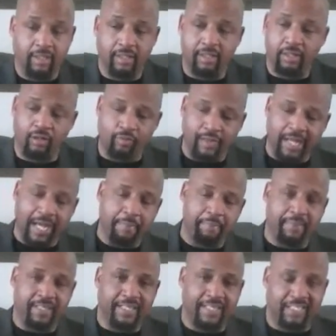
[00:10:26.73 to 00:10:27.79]
Look what
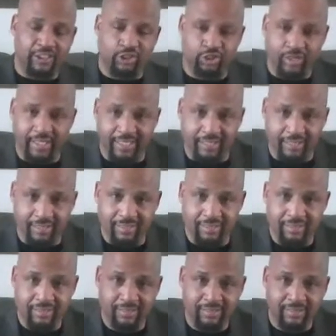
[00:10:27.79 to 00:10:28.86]
happened in Katrina,
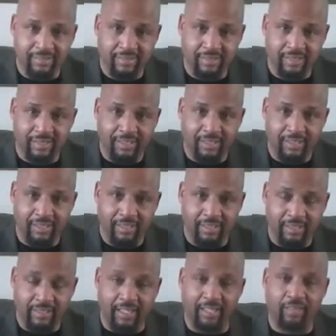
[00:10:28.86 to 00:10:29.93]

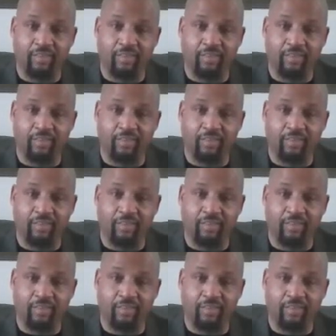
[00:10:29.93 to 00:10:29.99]
down